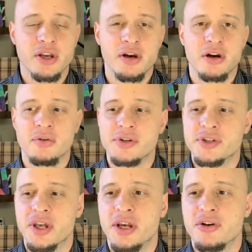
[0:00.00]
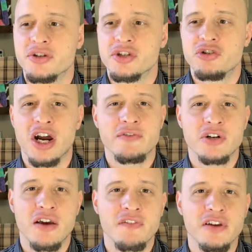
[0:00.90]
like I always say, or just drive
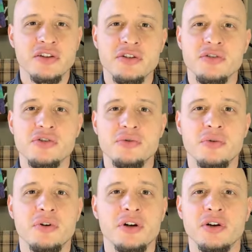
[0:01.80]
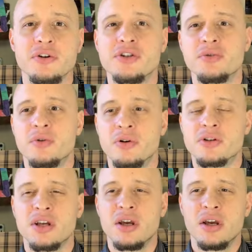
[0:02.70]
traffic into the store or increase orders.